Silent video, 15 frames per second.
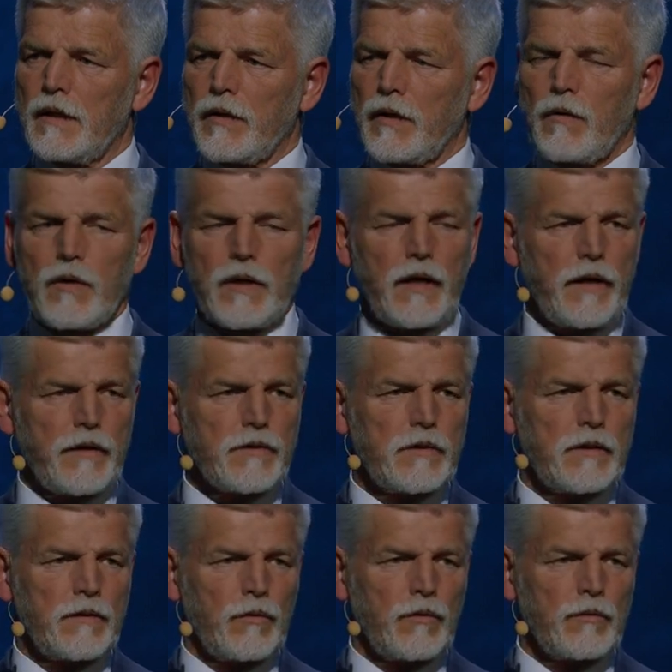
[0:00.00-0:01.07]
recognized
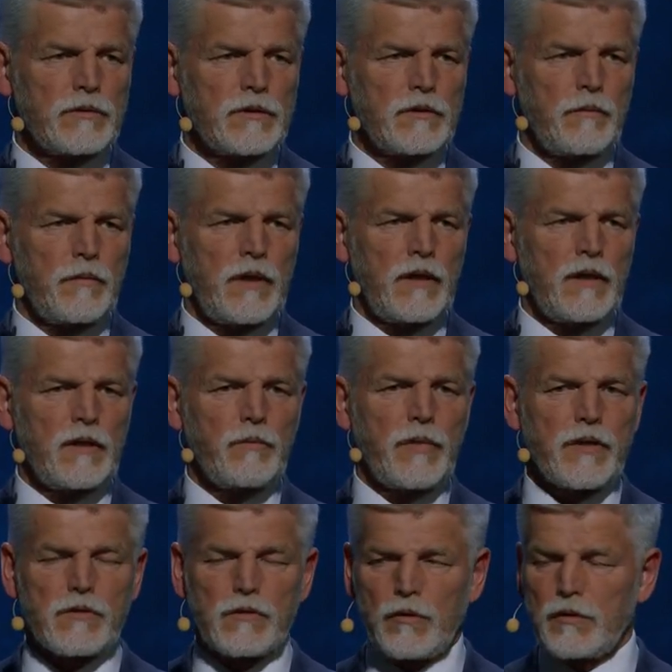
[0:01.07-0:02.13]

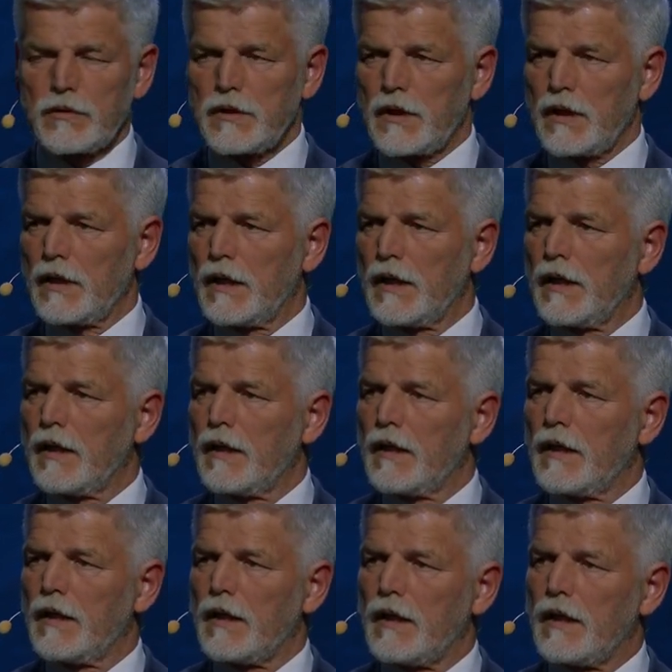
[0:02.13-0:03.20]
rules-based order
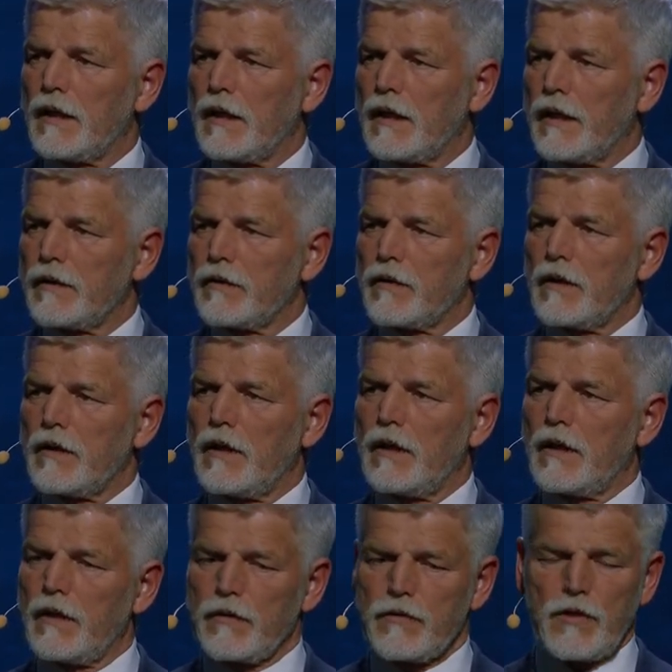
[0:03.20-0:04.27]
and
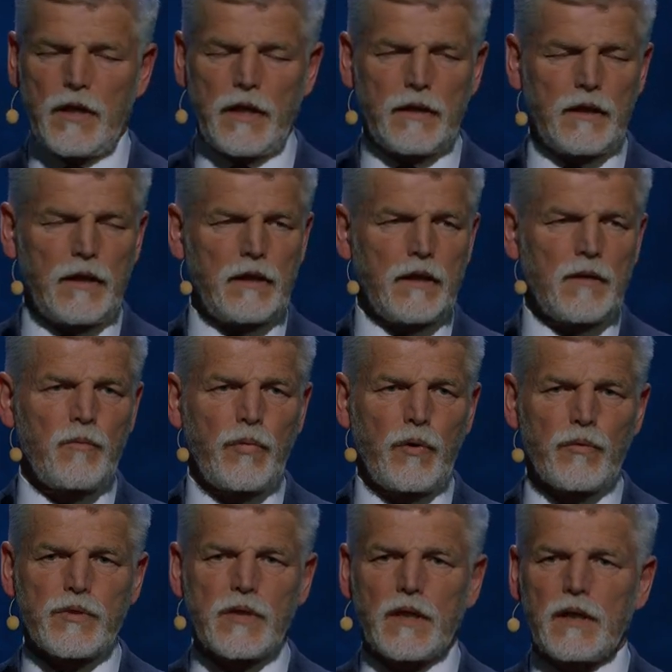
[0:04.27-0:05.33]
China
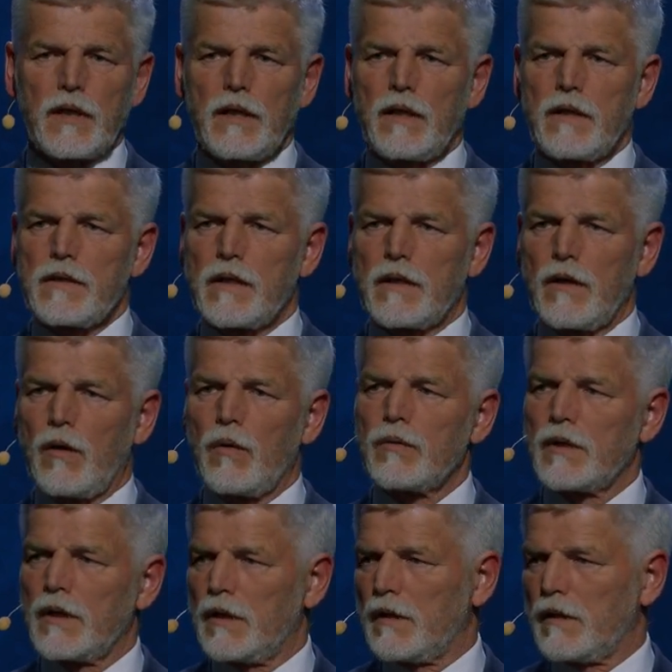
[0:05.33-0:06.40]
imposing their
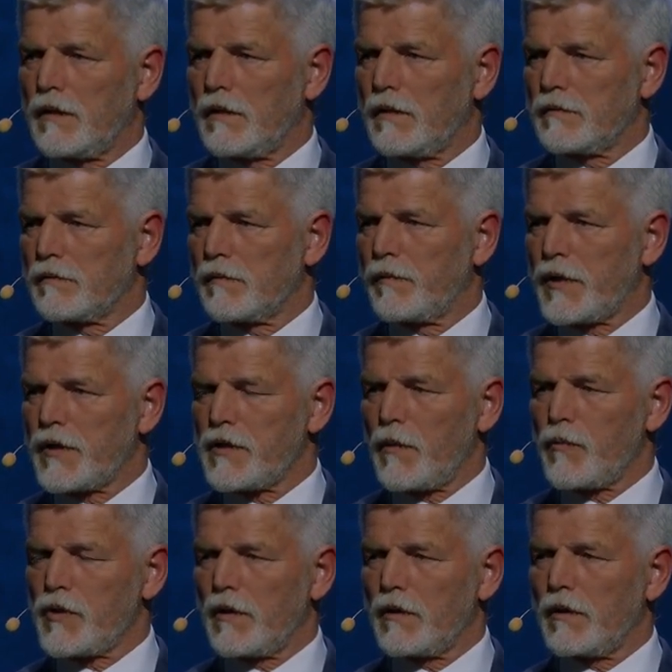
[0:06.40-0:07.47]
own
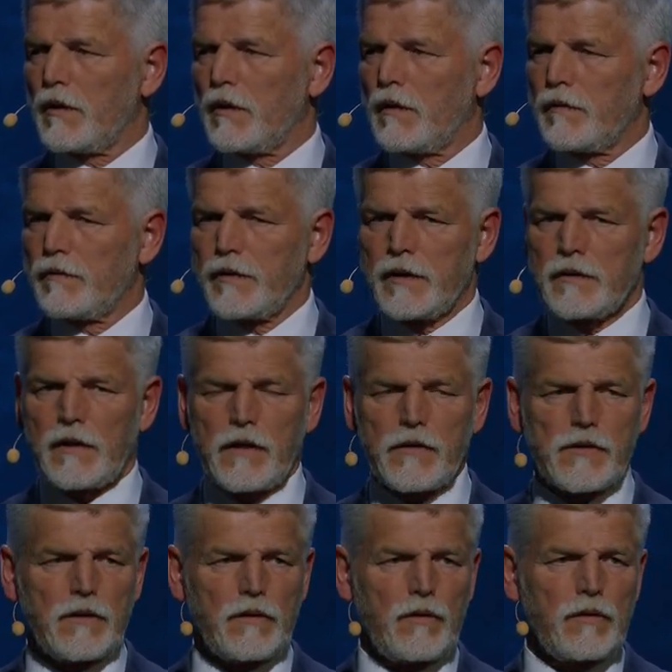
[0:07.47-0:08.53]
perception of
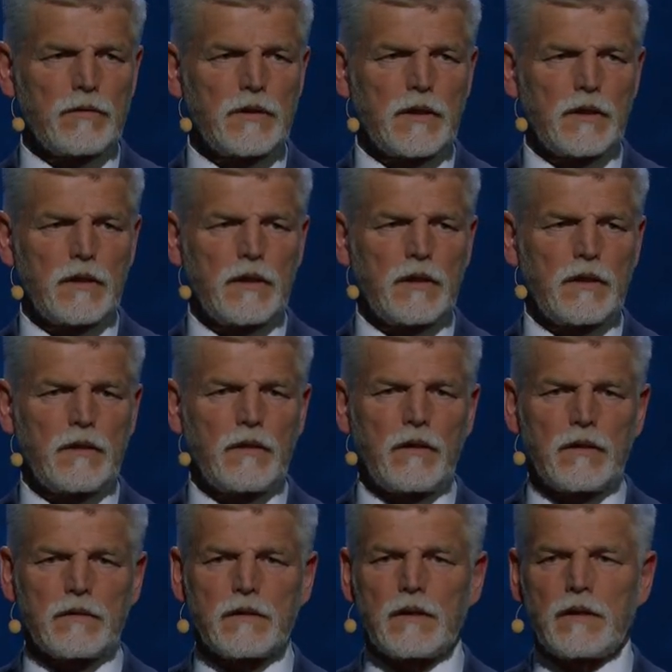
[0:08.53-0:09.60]
international order
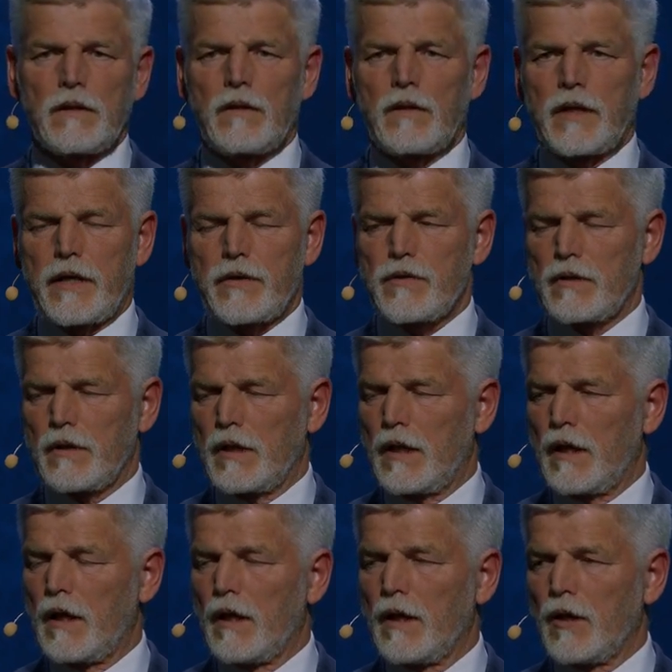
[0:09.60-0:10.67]
on, on us.
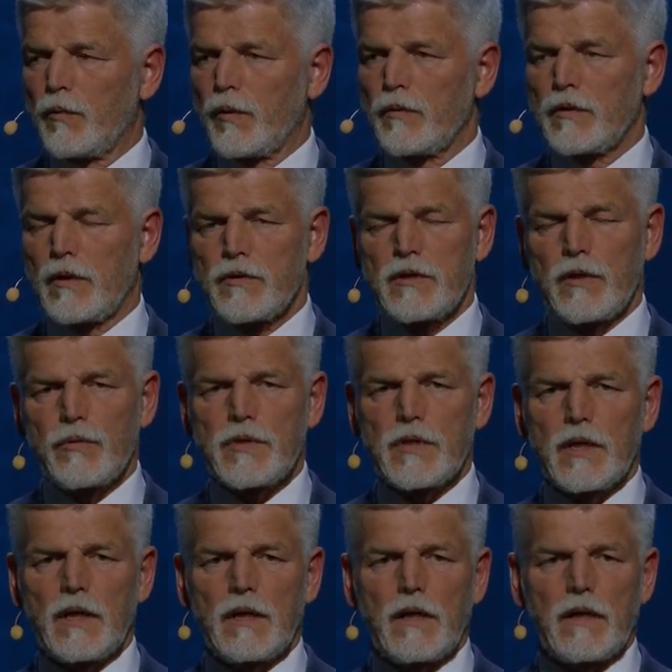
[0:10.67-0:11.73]
We would also
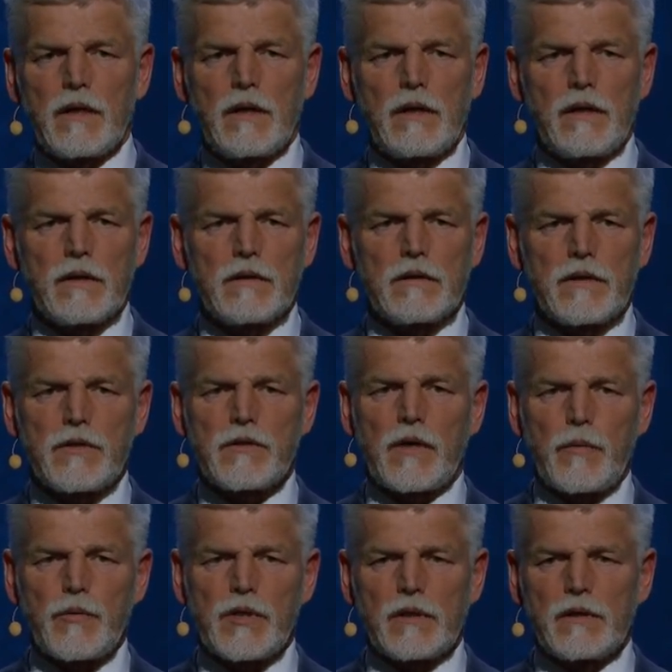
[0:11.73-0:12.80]
see the
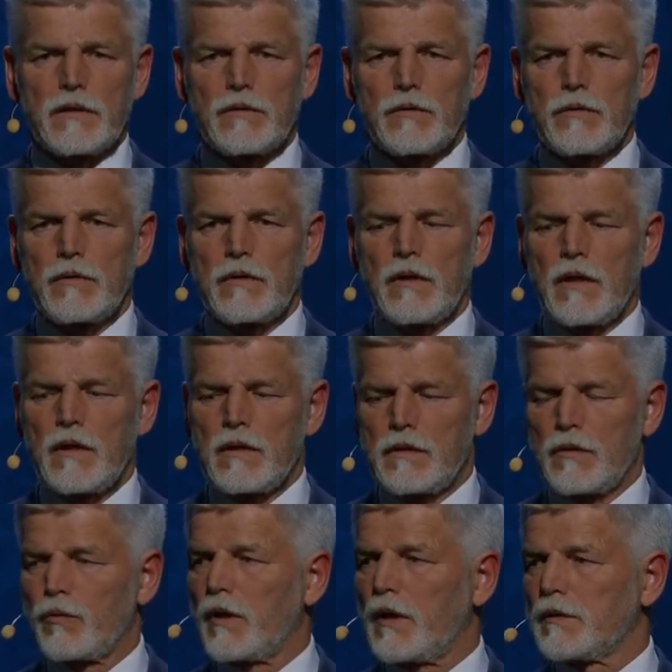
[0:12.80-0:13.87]
disruption to
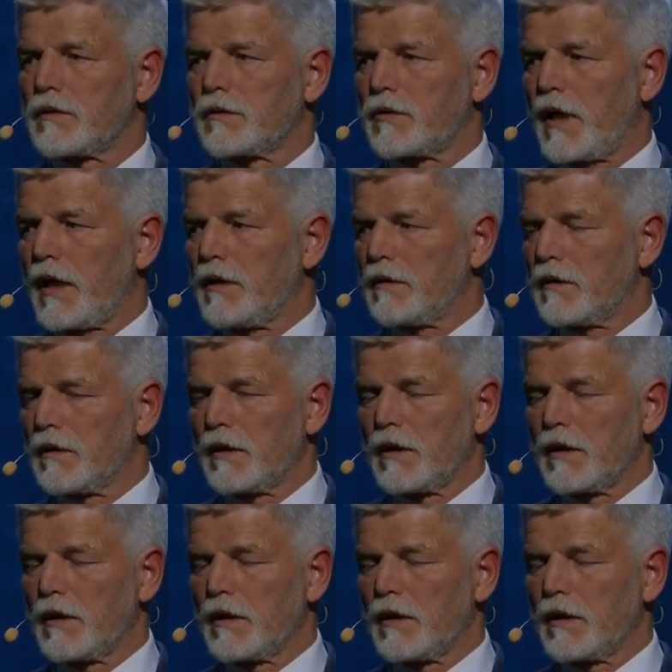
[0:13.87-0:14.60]
the world trade